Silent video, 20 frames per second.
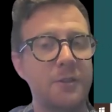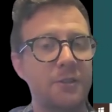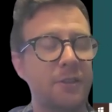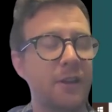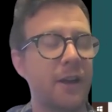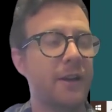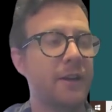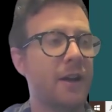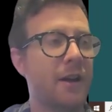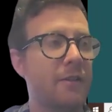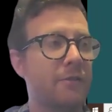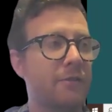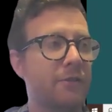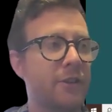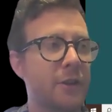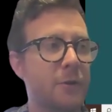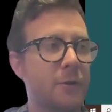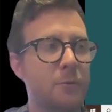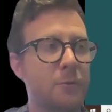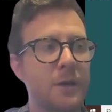sign off for
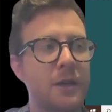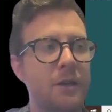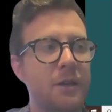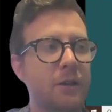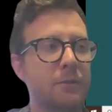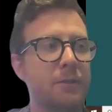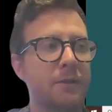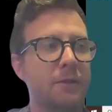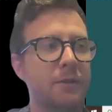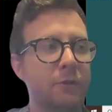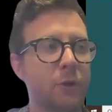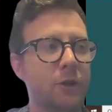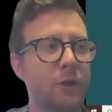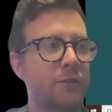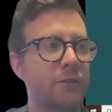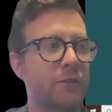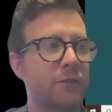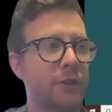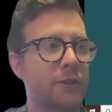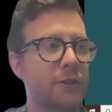the week or before your
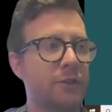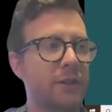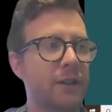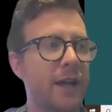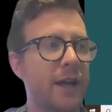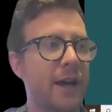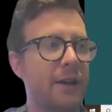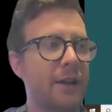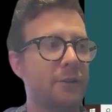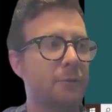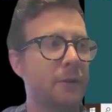first class,